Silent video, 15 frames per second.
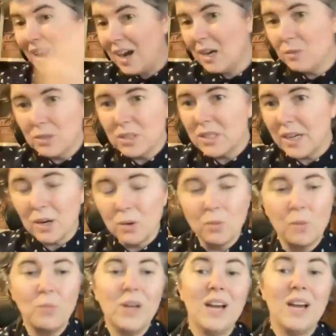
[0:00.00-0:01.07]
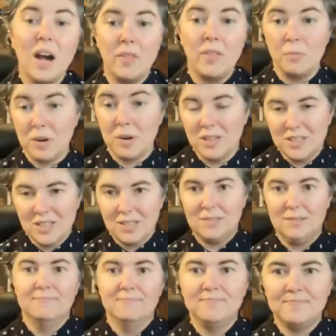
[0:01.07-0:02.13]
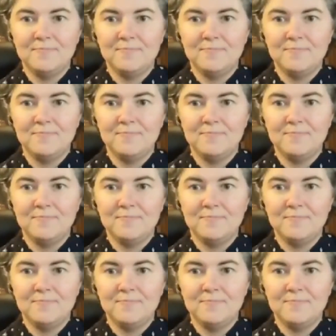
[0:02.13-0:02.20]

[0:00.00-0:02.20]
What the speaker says: I was there when we got the project.